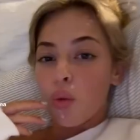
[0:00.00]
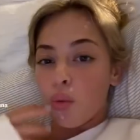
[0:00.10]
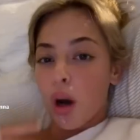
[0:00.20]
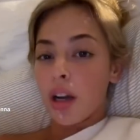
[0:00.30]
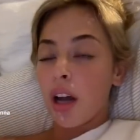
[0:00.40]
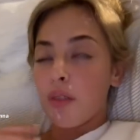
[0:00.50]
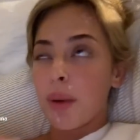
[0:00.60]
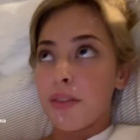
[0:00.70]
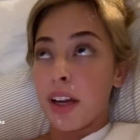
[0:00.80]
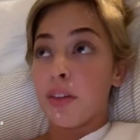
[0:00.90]
One of
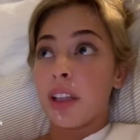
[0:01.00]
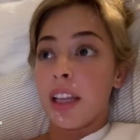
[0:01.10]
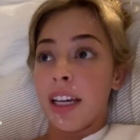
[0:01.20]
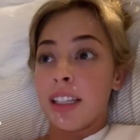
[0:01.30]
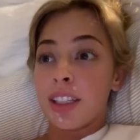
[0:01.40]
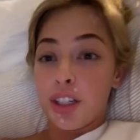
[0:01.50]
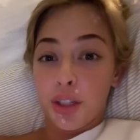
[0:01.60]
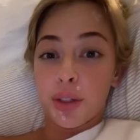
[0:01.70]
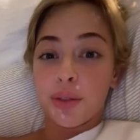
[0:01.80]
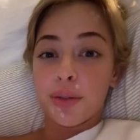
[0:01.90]
my favorite things to
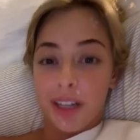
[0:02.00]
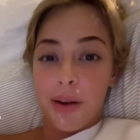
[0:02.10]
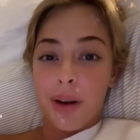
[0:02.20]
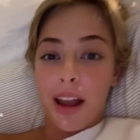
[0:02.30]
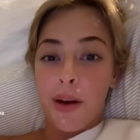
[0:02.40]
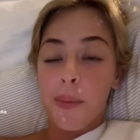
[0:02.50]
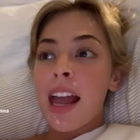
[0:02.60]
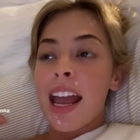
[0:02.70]
do when going out